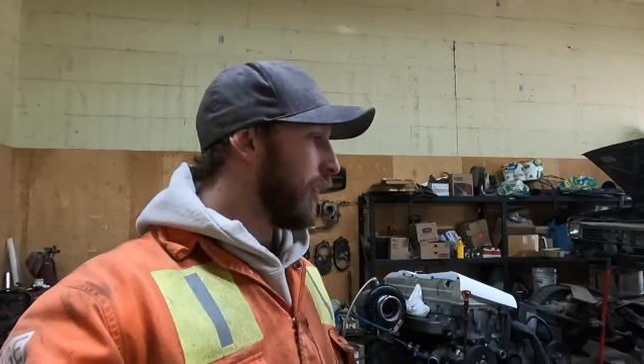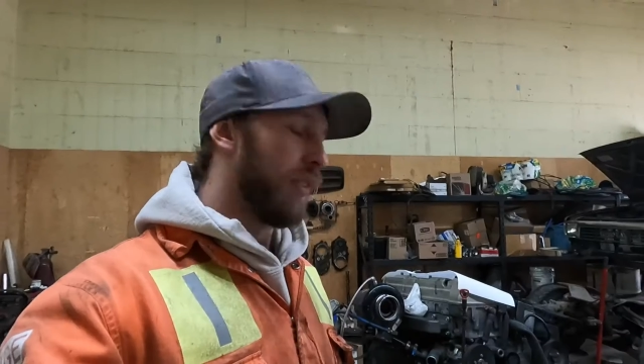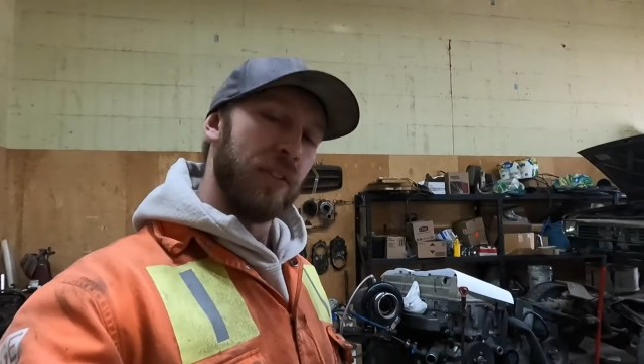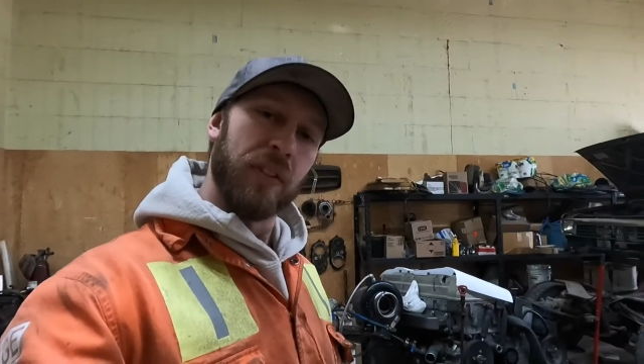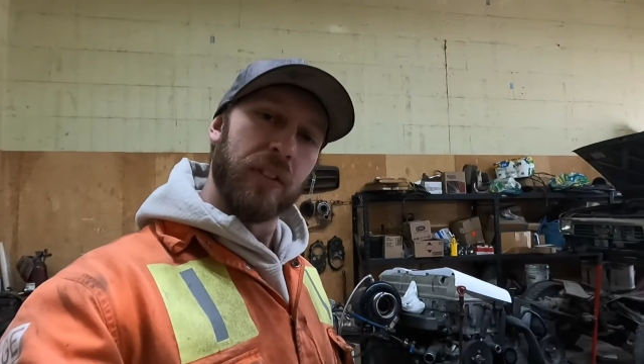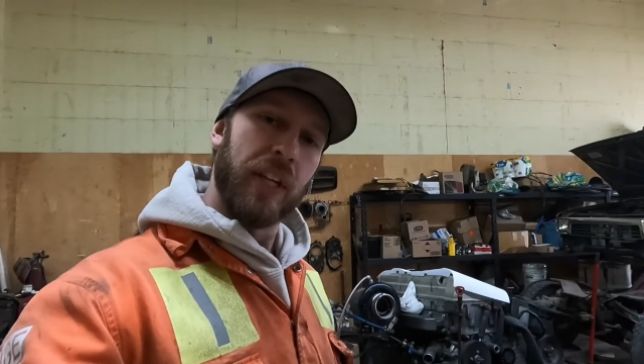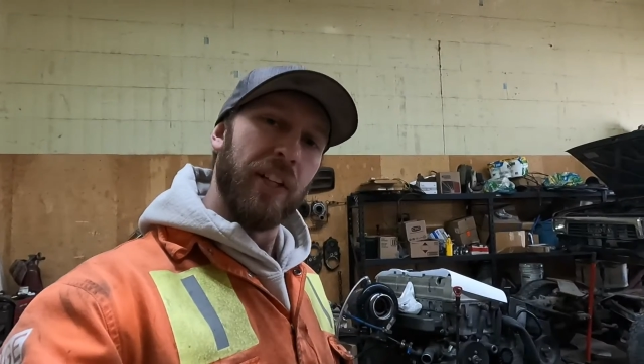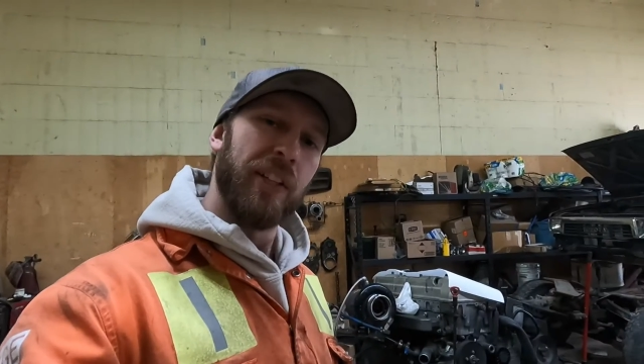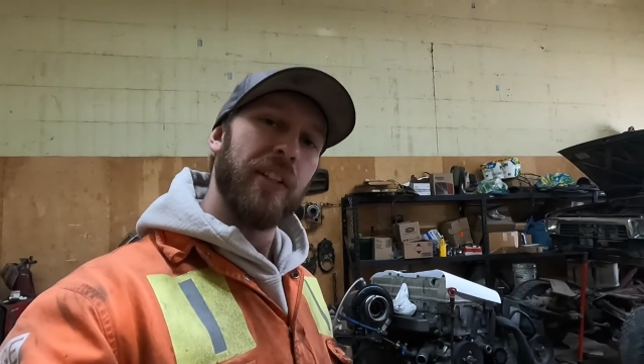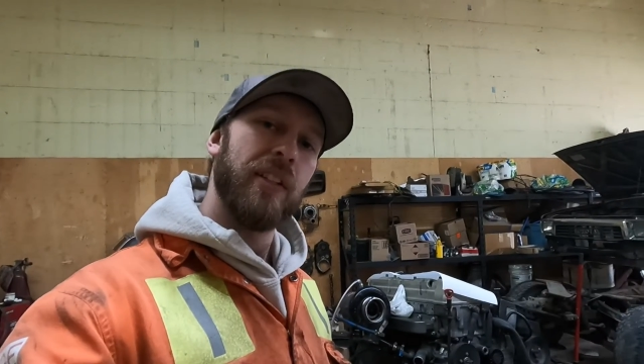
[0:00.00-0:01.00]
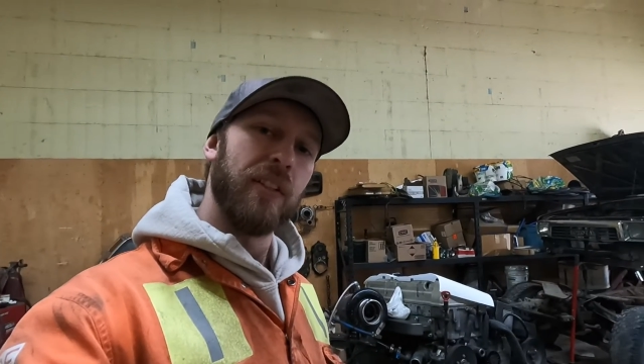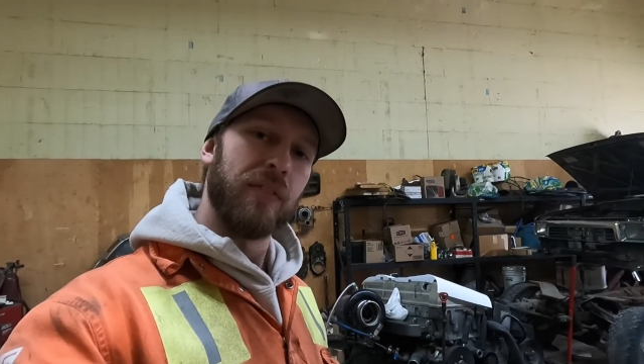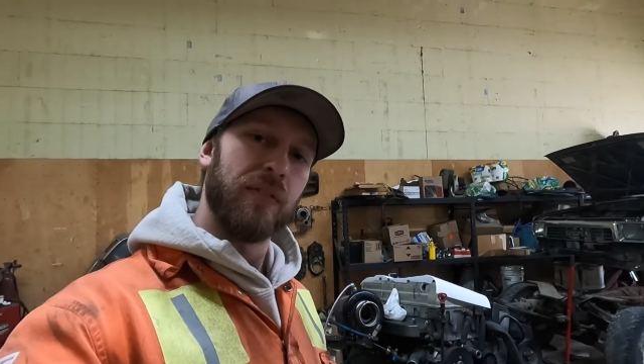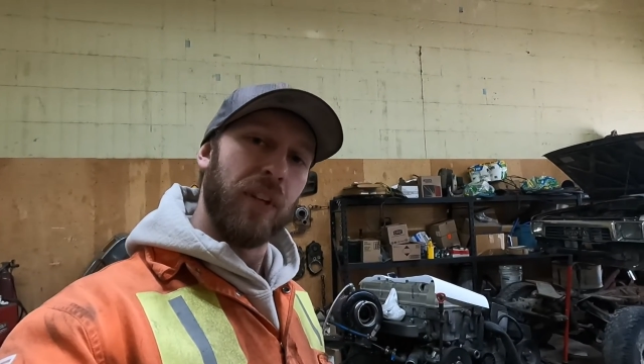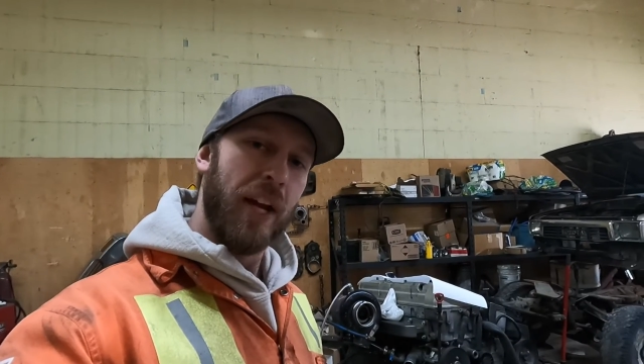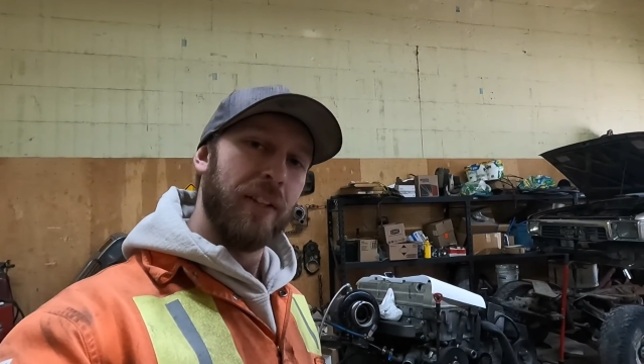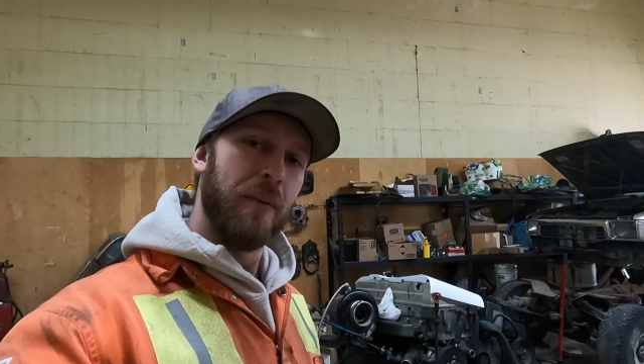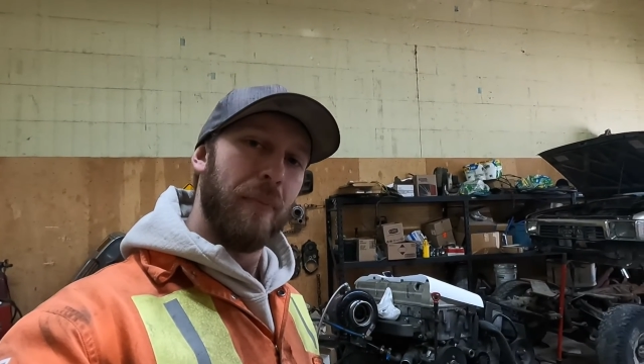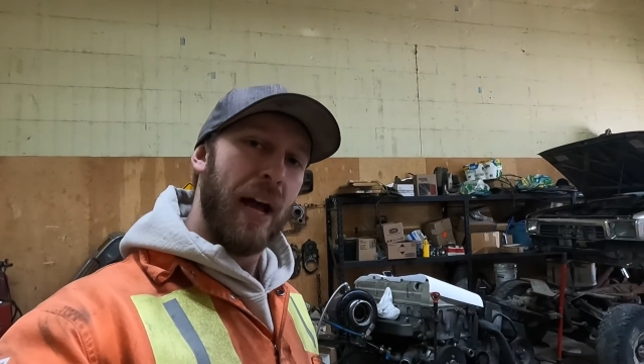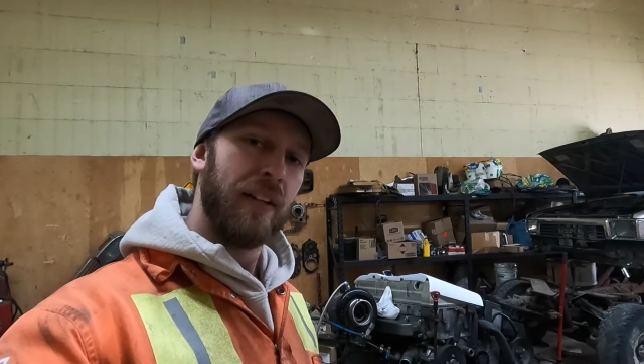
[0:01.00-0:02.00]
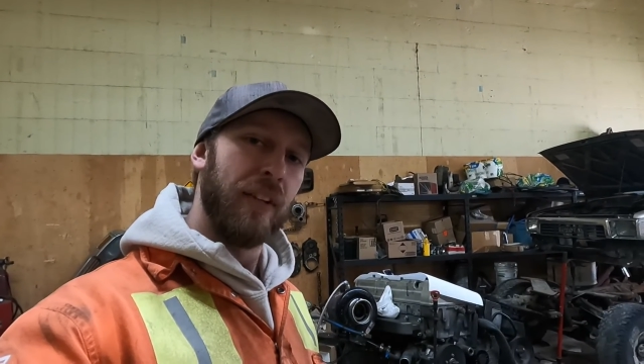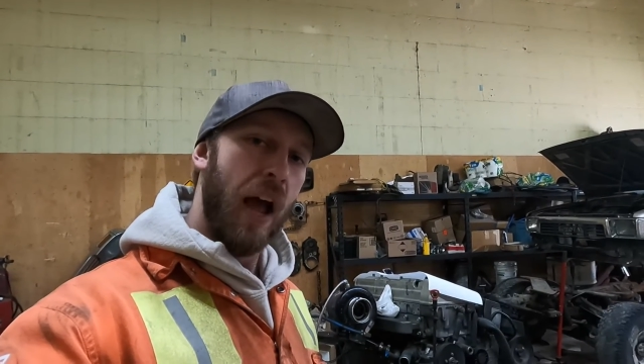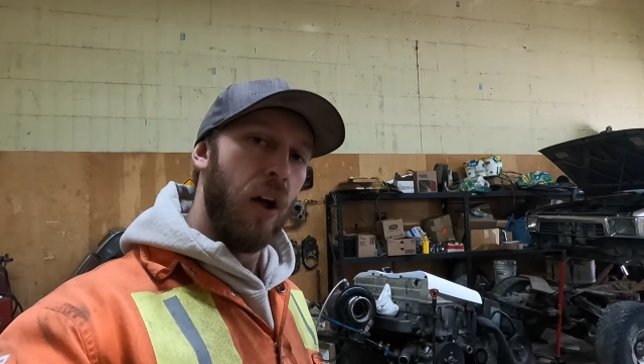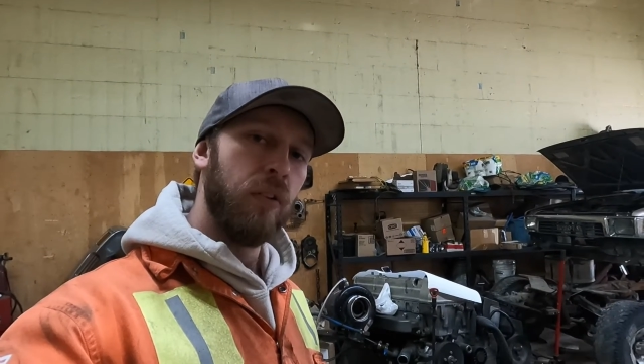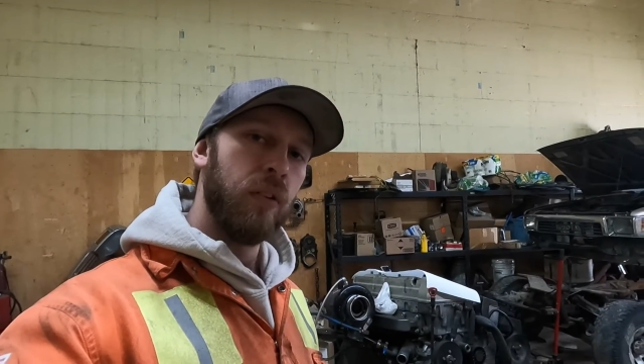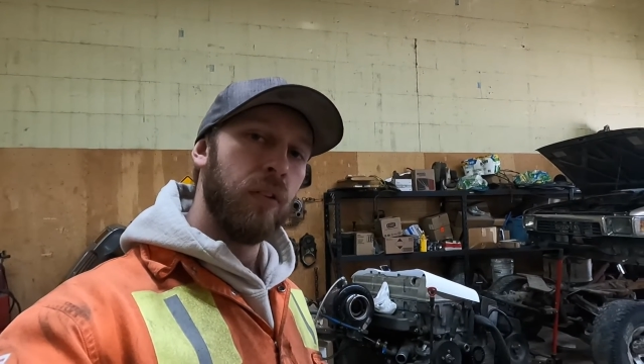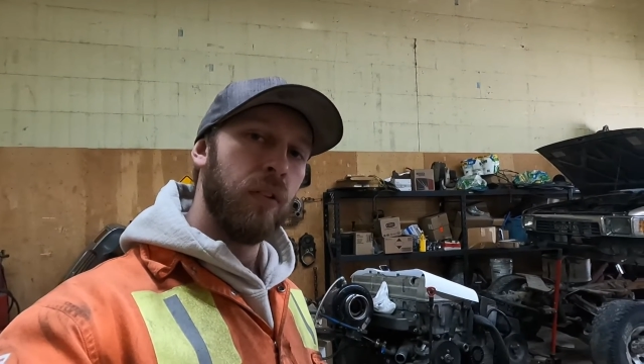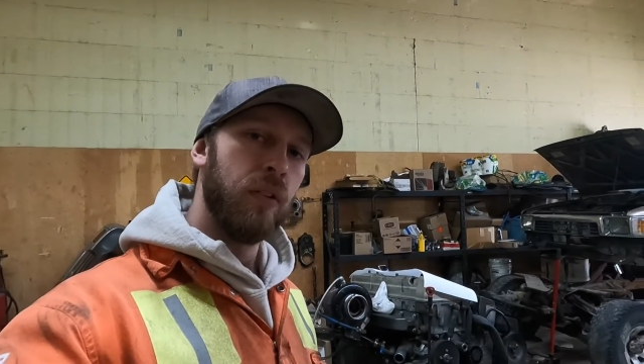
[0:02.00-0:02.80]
Does it kill you to tighten them back down?